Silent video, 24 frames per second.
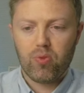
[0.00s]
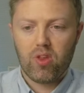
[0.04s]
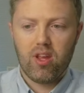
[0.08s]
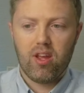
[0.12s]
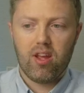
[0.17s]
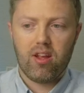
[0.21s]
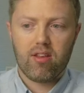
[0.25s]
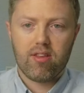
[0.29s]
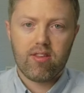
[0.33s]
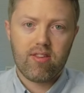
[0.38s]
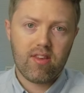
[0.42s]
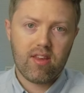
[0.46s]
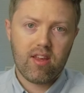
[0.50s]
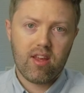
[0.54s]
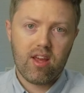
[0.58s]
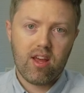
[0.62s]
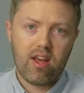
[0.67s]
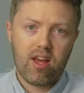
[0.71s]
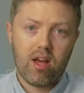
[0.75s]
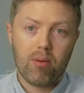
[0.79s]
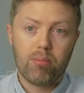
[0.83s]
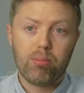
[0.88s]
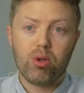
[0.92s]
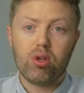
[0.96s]
It's
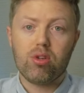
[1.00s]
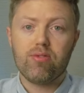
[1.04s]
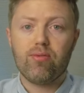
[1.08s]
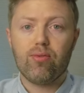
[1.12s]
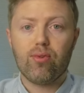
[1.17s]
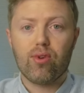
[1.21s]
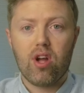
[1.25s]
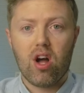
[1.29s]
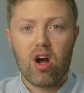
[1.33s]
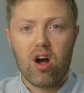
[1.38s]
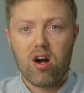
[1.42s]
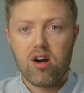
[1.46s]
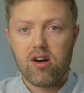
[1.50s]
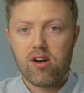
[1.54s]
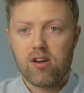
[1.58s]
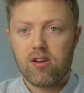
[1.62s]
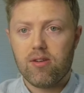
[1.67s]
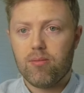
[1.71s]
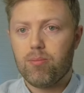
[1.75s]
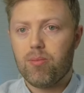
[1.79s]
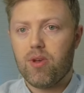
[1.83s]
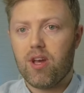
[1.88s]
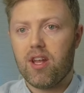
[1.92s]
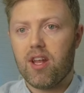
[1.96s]
a beautiful car,
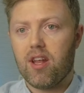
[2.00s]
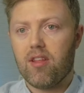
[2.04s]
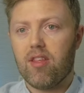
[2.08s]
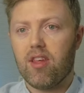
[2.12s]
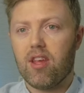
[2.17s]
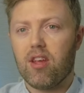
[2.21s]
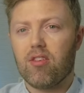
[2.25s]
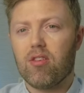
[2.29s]
and I think